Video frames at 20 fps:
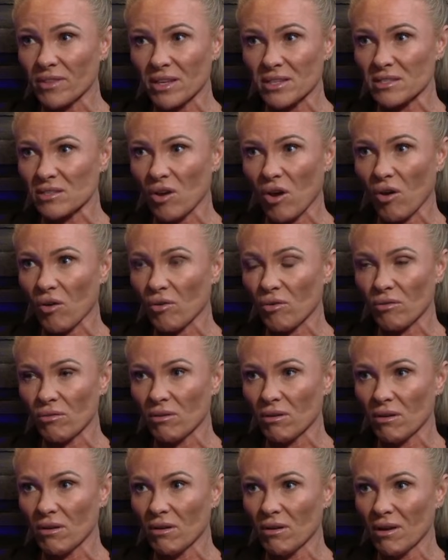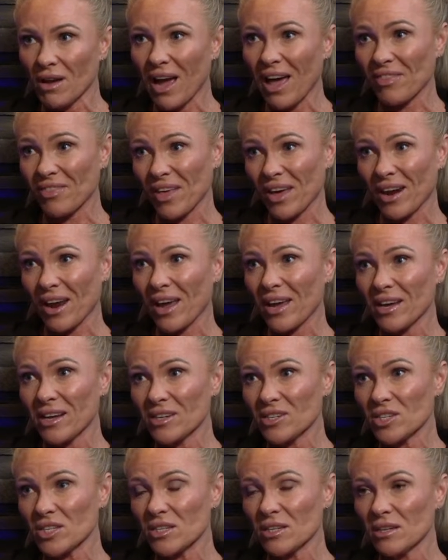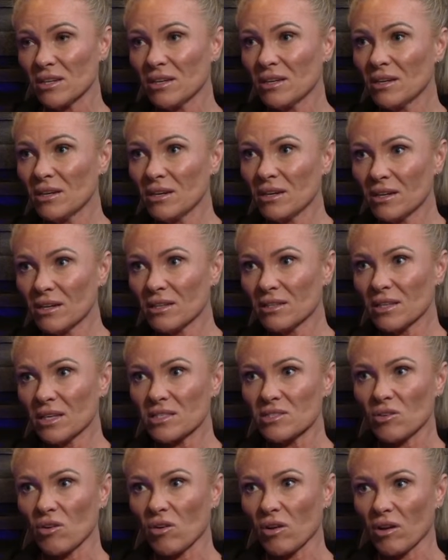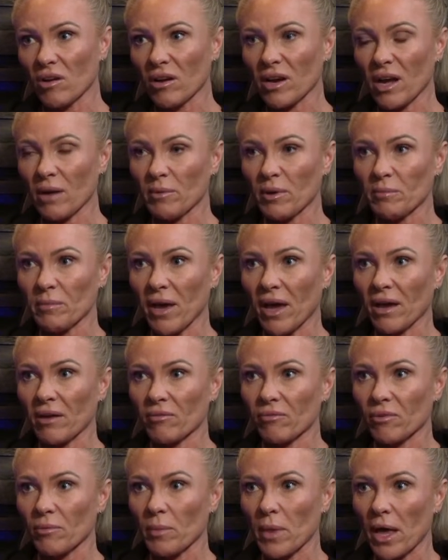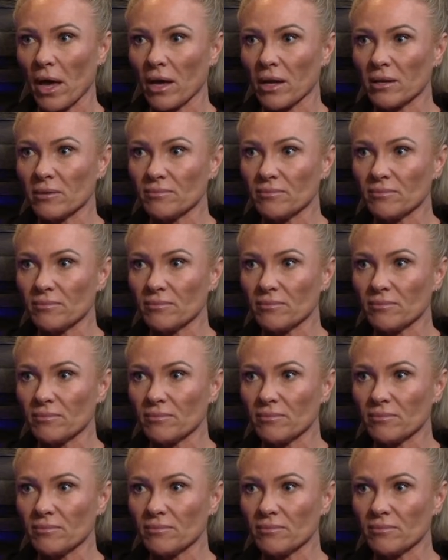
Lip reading: at that age, there's not a lot coming back from that.